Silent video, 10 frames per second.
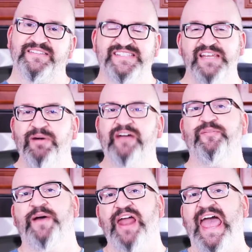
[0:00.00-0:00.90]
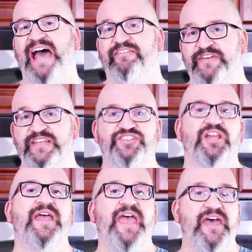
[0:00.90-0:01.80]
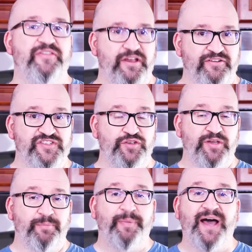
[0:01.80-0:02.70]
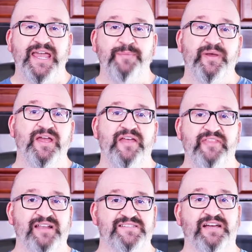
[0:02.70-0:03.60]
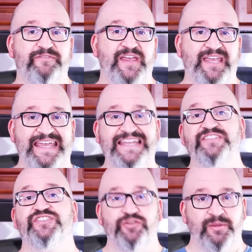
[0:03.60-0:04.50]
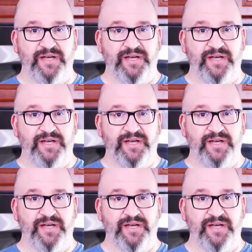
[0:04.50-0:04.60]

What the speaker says: snip off about a 1/2 inch in there so you can pipe that stuffing into the